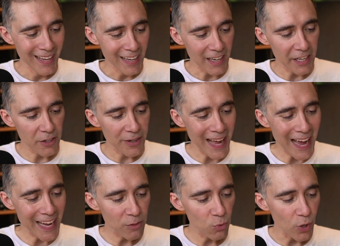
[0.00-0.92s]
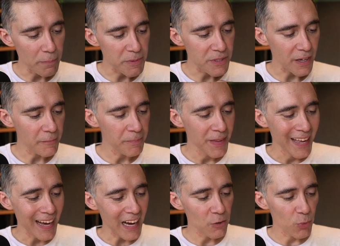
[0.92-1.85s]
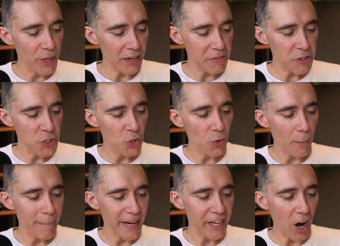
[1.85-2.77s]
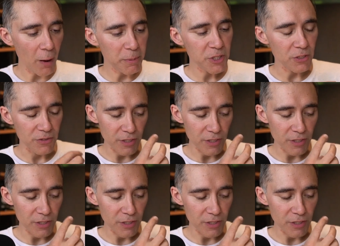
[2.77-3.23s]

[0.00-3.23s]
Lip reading: Click on add website, and we have two main options.